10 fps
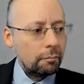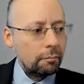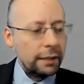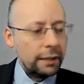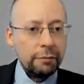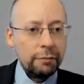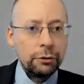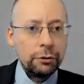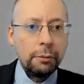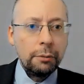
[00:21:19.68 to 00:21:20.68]
have been
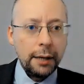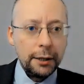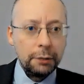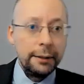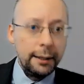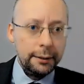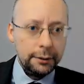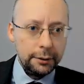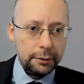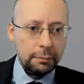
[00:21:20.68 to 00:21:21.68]
traumatized by
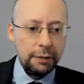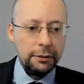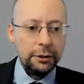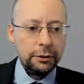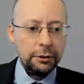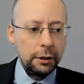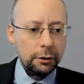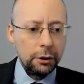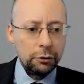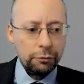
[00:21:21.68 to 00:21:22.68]
90s, by this
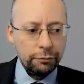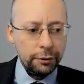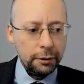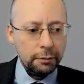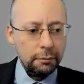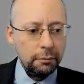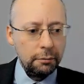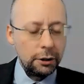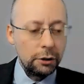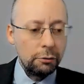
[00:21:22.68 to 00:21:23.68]

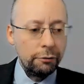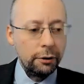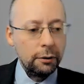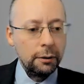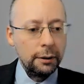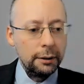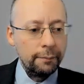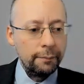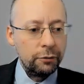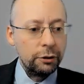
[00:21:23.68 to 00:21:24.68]
catastrophical
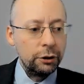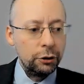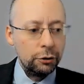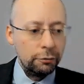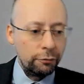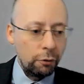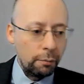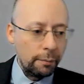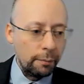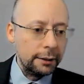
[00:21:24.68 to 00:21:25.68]
transition
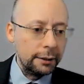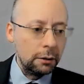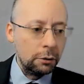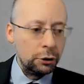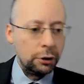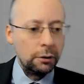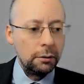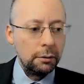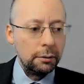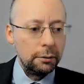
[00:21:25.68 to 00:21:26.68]
from
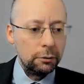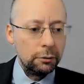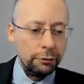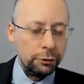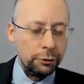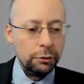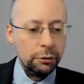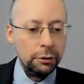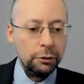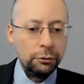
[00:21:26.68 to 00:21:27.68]
ideological Soviet
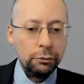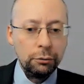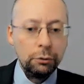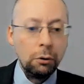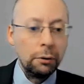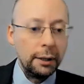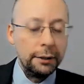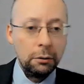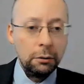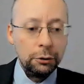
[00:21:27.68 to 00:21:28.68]
Union into
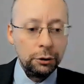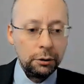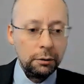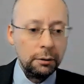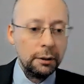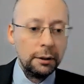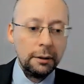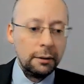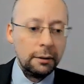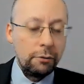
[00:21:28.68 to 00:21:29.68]
non-ideological
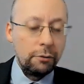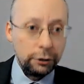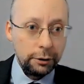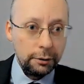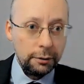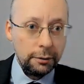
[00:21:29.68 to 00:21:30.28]
Russia.